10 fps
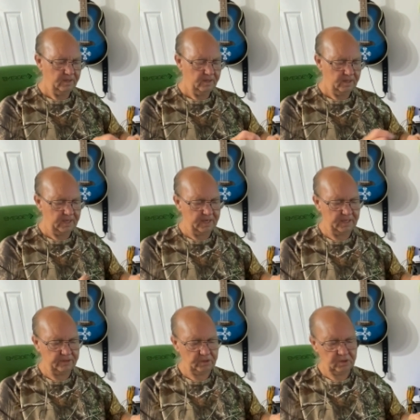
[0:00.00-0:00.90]

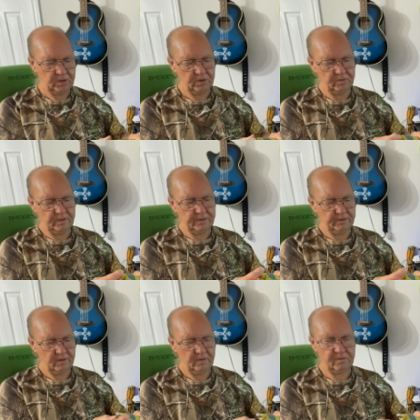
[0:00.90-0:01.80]
and you would,
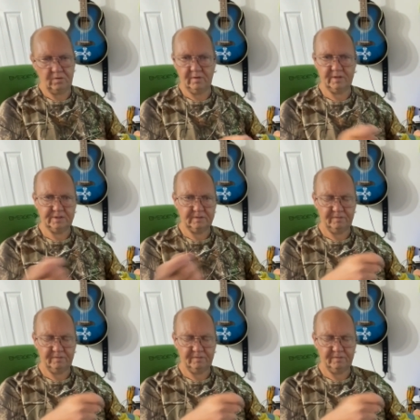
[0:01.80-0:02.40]
of course,